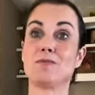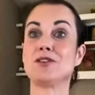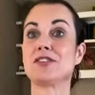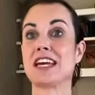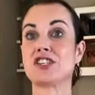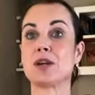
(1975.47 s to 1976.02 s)

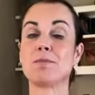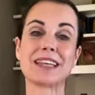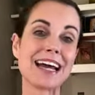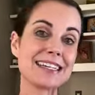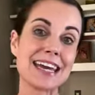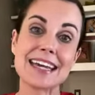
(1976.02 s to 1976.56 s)
mutation, but
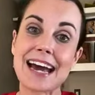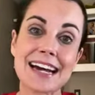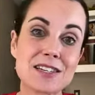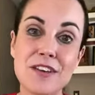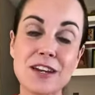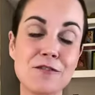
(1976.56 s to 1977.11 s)
I take
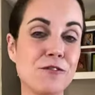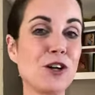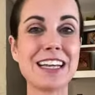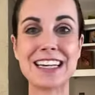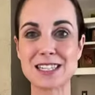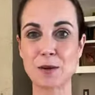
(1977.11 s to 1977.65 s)
activated folate,